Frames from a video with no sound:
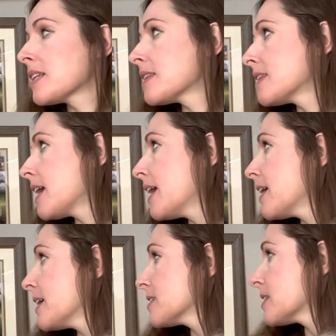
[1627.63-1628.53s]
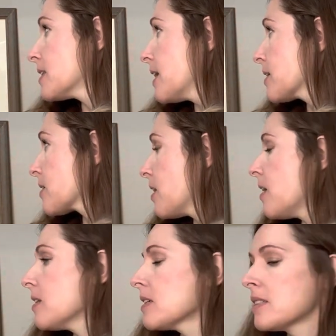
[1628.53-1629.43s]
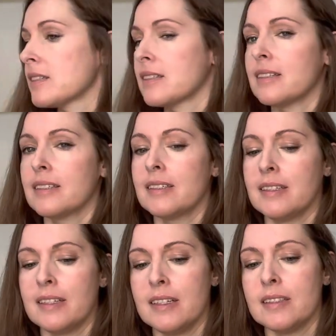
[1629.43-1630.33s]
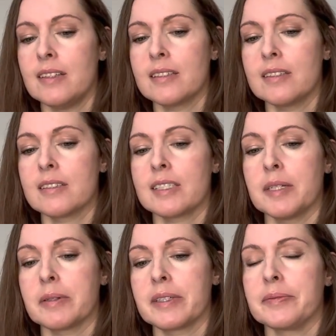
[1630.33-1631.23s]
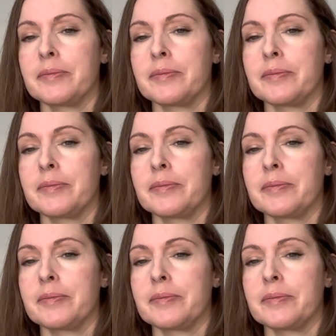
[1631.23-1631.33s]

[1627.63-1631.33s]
That, I did that in college. Long time ago.